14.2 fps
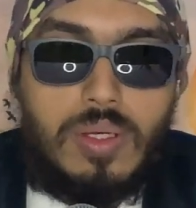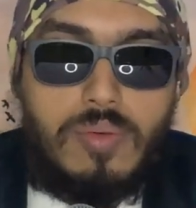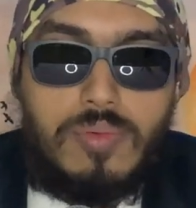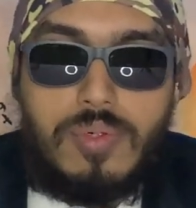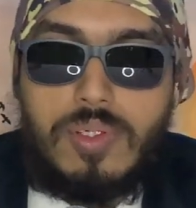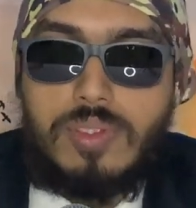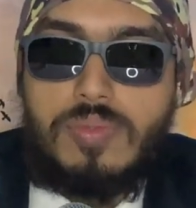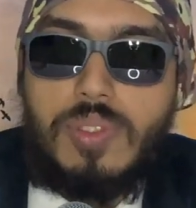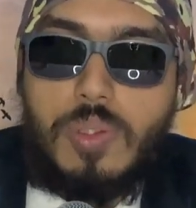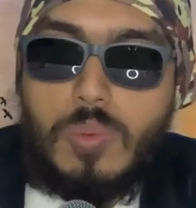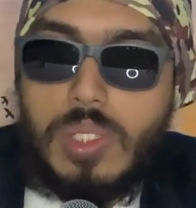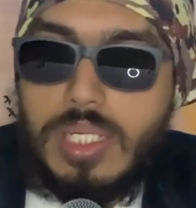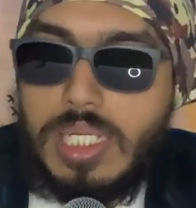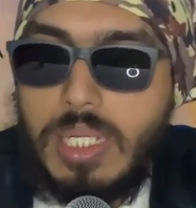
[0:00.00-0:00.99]
of course we
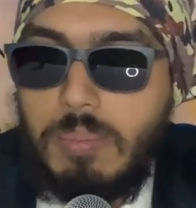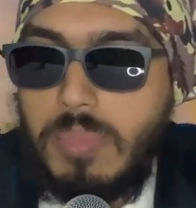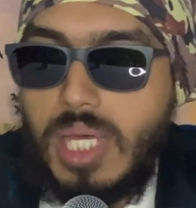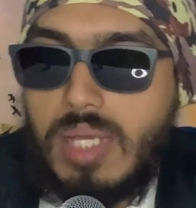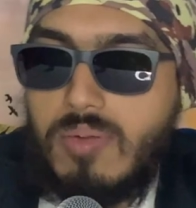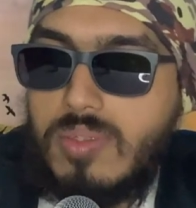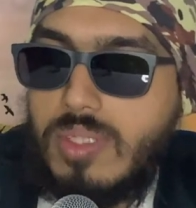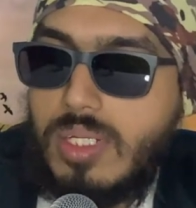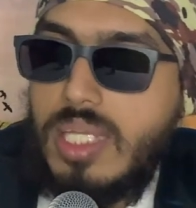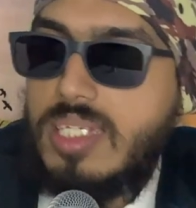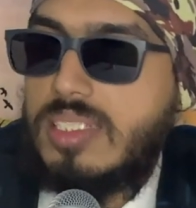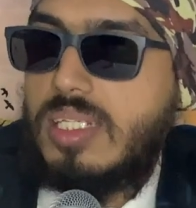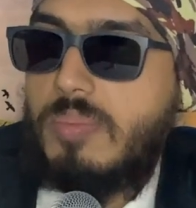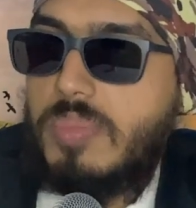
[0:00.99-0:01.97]
do a deep dive on the
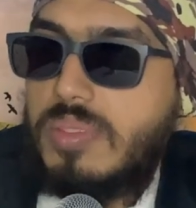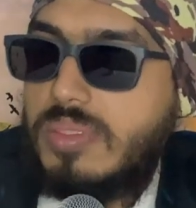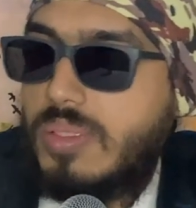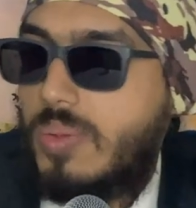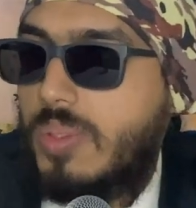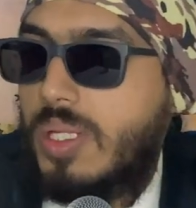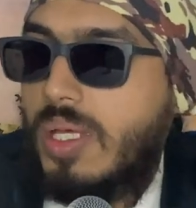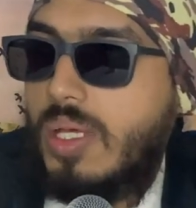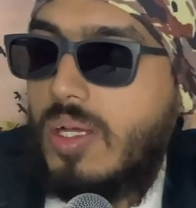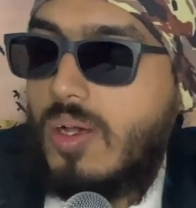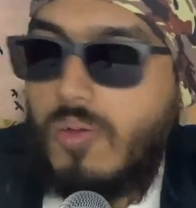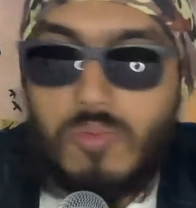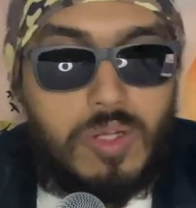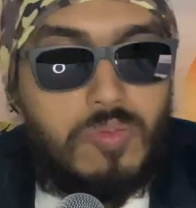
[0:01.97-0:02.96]
next episode
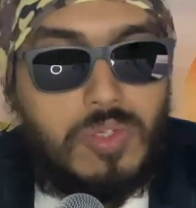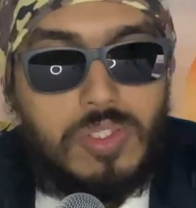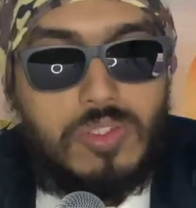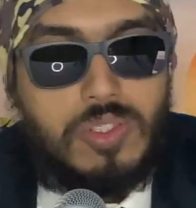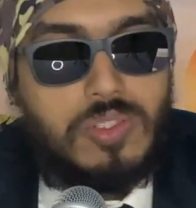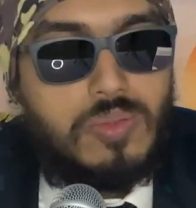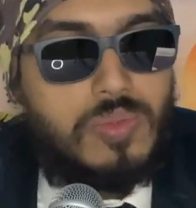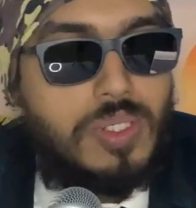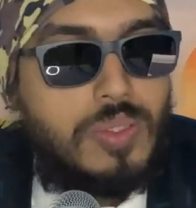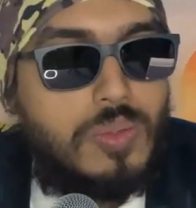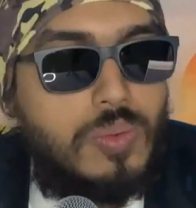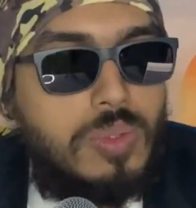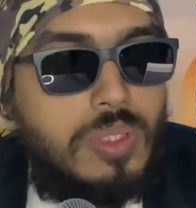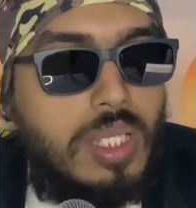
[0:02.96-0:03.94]
of Adventures with
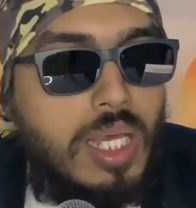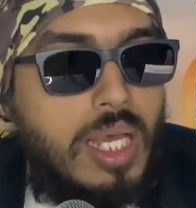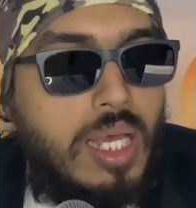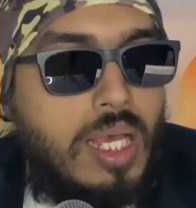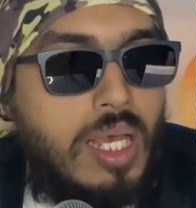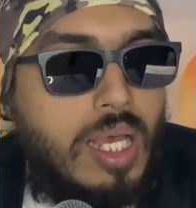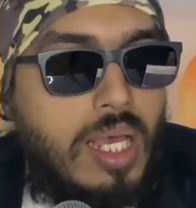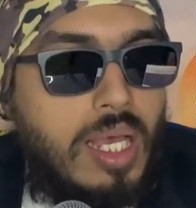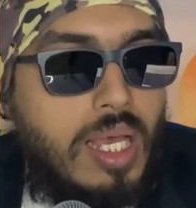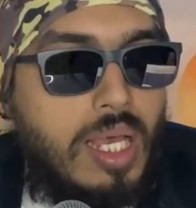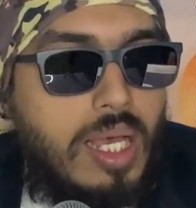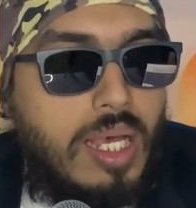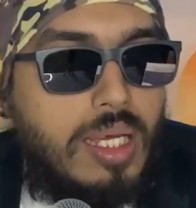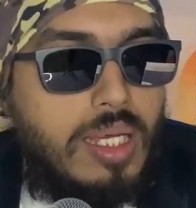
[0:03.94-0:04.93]
Truth,
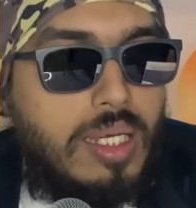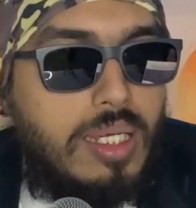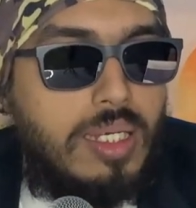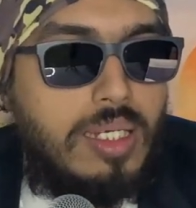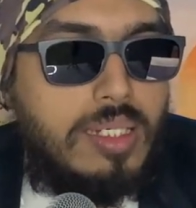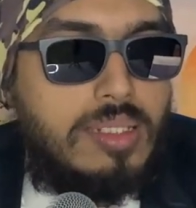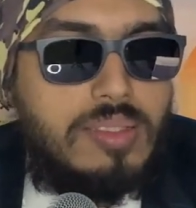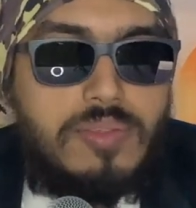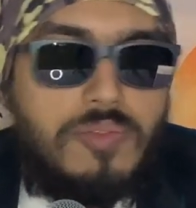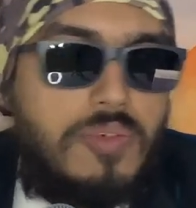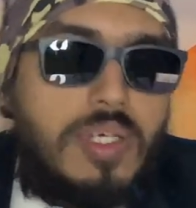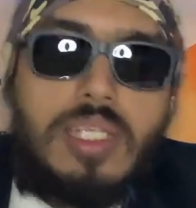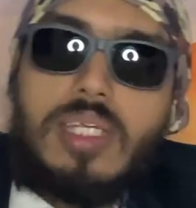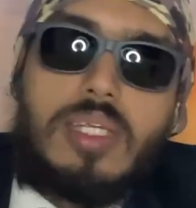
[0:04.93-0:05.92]
it's
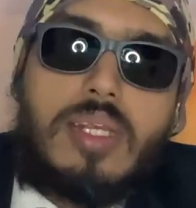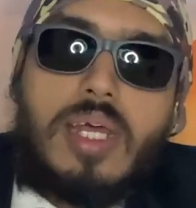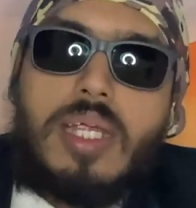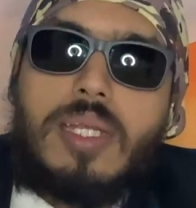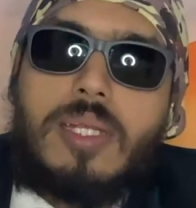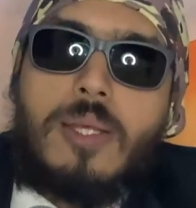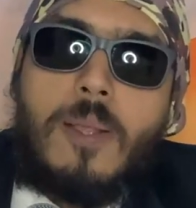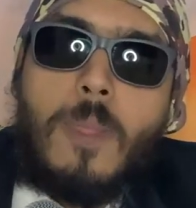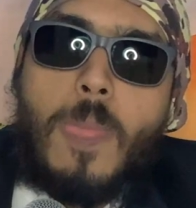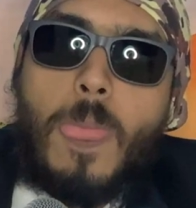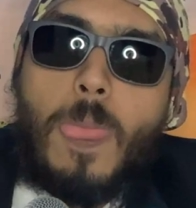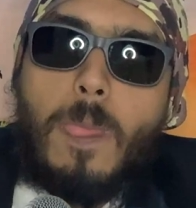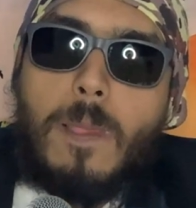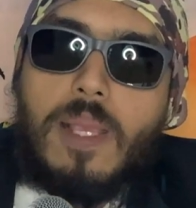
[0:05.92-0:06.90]
funny, right?
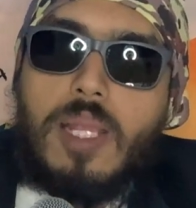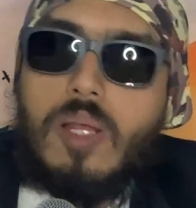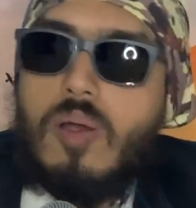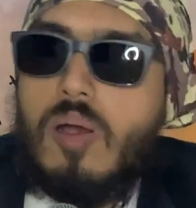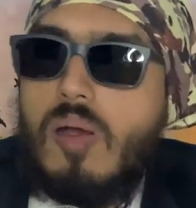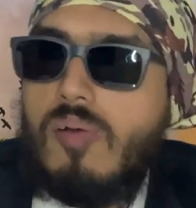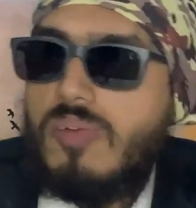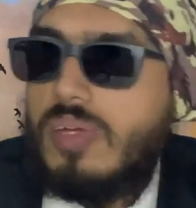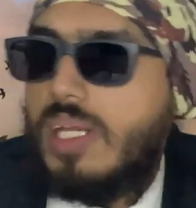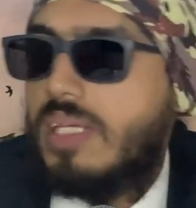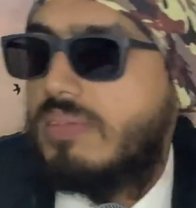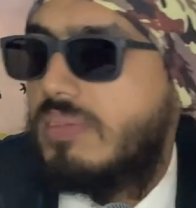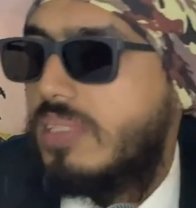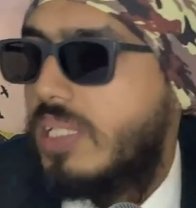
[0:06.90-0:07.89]
Often
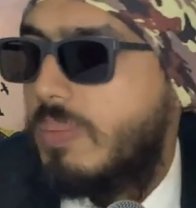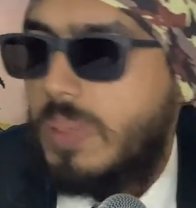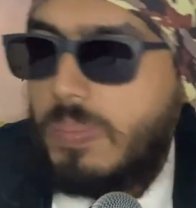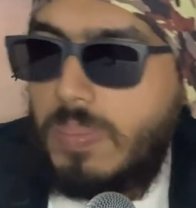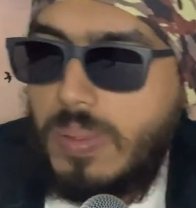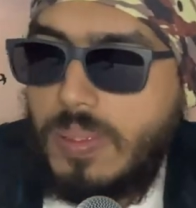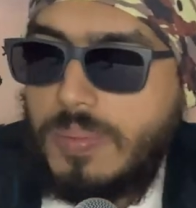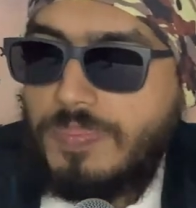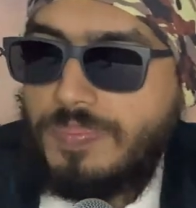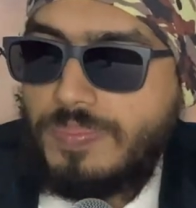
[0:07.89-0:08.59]
I see people